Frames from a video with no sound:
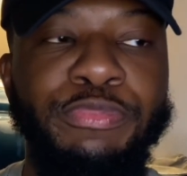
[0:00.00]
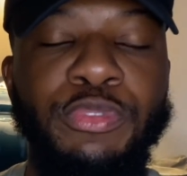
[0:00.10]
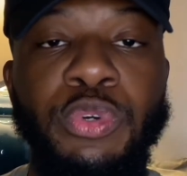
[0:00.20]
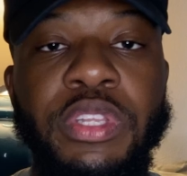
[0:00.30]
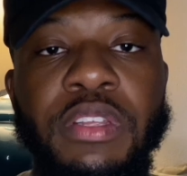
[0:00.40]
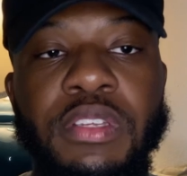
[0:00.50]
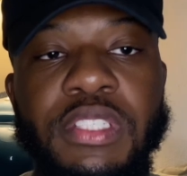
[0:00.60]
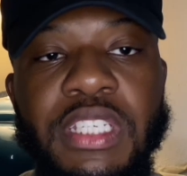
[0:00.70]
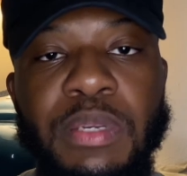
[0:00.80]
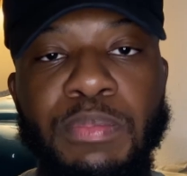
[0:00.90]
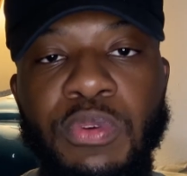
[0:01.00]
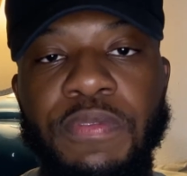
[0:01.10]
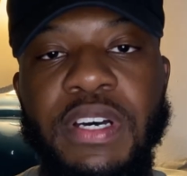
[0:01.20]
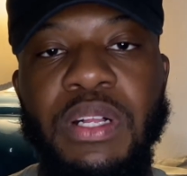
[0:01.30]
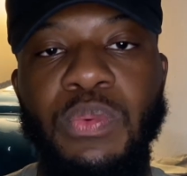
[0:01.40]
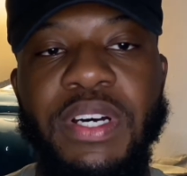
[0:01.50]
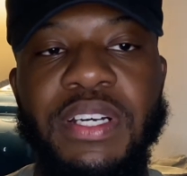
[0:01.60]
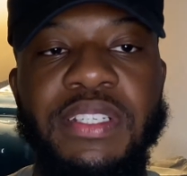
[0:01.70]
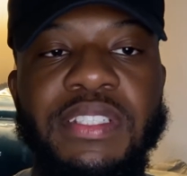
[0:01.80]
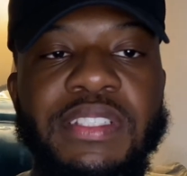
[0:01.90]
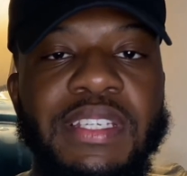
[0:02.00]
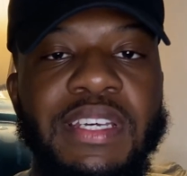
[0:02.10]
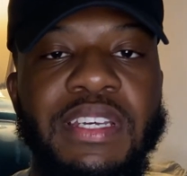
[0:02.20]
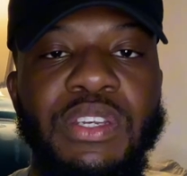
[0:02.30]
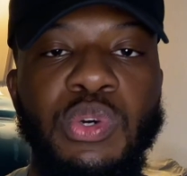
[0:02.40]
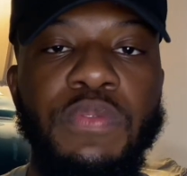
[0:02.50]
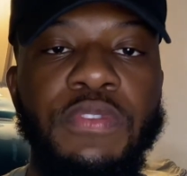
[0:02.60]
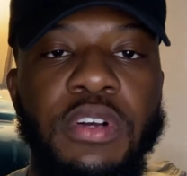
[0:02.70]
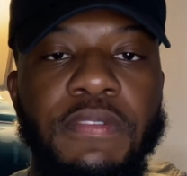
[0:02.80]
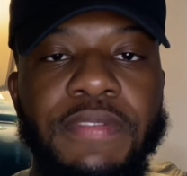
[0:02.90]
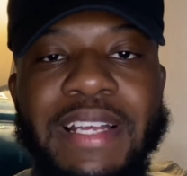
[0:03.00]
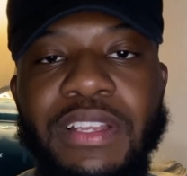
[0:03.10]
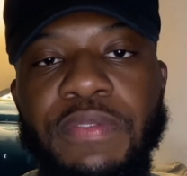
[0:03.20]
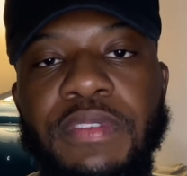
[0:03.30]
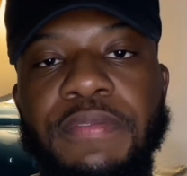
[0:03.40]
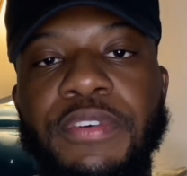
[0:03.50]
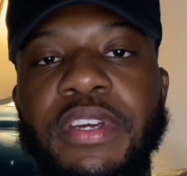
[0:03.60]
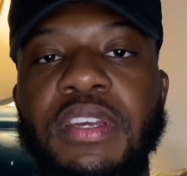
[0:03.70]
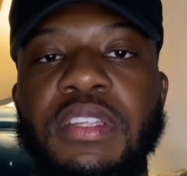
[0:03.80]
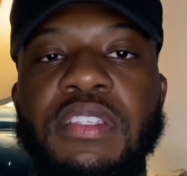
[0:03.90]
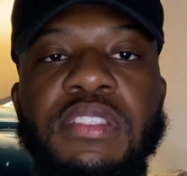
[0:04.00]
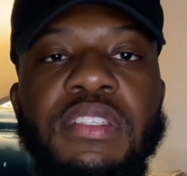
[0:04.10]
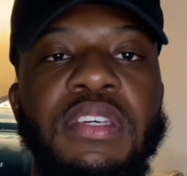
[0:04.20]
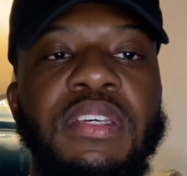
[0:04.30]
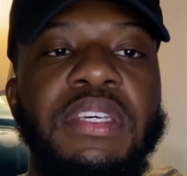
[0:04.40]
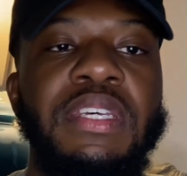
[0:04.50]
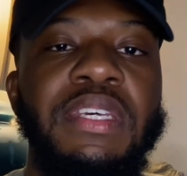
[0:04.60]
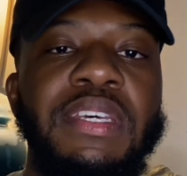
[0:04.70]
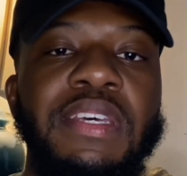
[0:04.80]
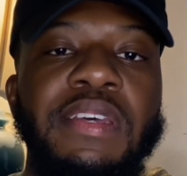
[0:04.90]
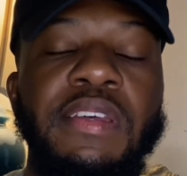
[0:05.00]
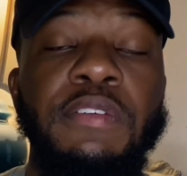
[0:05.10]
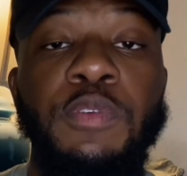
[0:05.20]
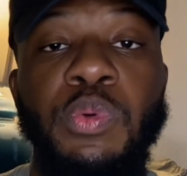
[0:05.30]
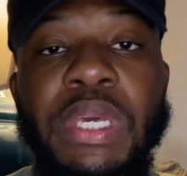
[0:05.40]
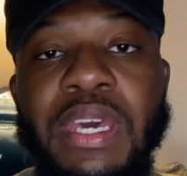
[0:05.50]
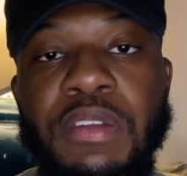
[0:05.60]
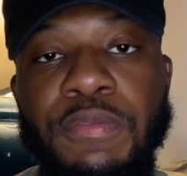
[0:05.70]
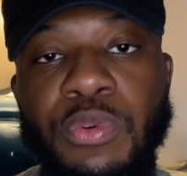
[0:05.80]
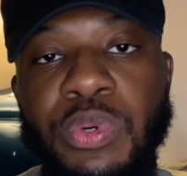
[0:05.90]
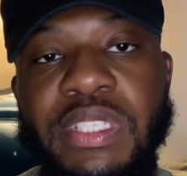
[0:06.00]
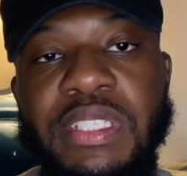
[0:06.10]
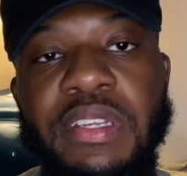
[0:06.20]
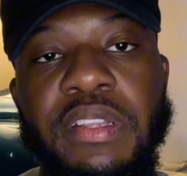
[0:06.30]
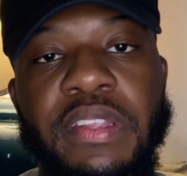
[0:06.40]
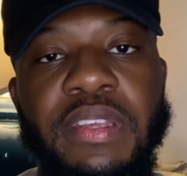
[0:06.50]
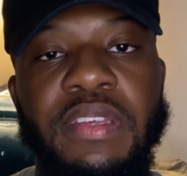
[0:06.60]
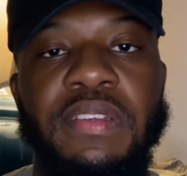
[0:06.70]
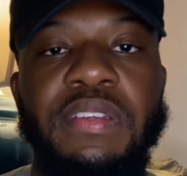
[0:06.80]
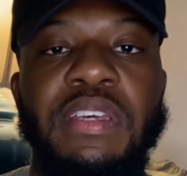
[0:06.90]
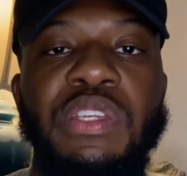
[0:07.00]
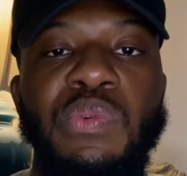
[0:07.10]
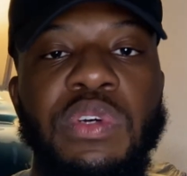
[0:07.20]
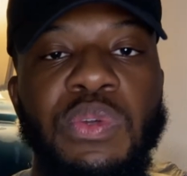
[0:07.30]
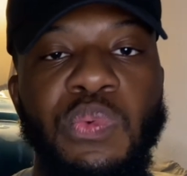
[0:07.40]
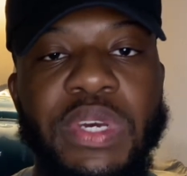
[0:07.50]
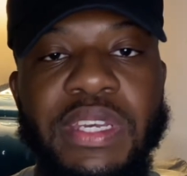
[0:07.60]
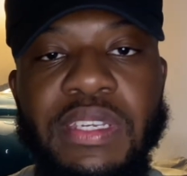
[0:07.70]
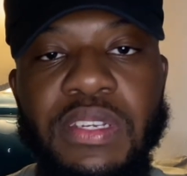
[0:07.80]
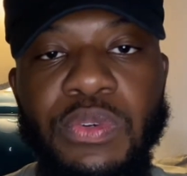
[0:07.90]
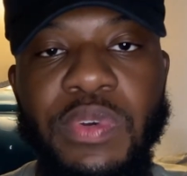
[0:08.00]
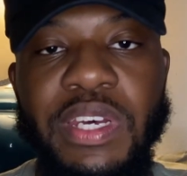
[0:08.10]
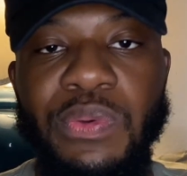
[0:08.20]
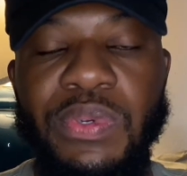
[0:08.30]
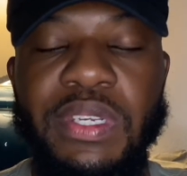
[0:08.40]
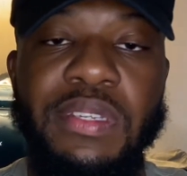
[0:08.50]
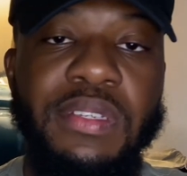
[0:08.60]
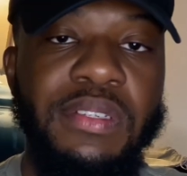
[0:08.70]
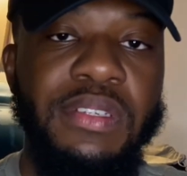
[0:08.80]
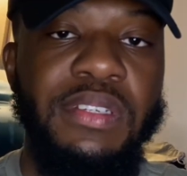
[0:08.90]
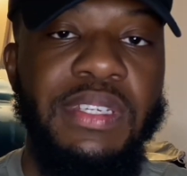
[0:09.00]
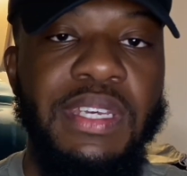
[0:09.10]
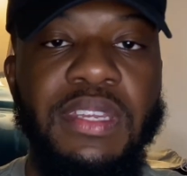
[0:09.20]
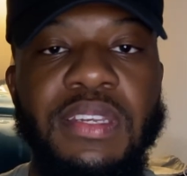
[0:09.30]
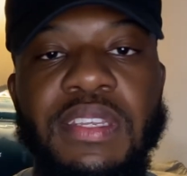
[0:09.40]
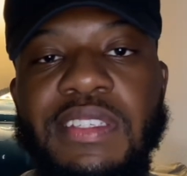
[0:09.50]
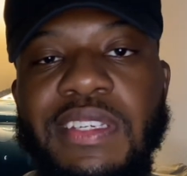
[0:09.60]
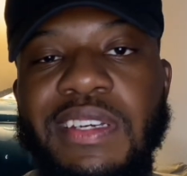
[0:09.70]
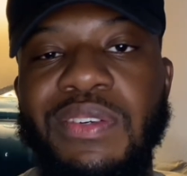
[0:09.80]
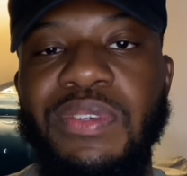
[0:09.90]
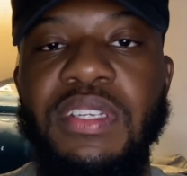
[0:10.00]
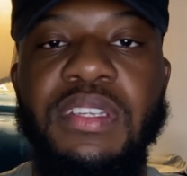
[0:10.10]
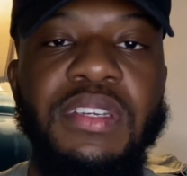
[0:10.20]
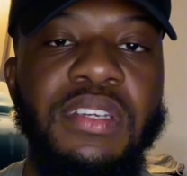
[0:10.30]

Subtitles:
for the scent profile wise and overall value of the fragrance, if you can't afford Sedley and you want to wait around, get it discounted,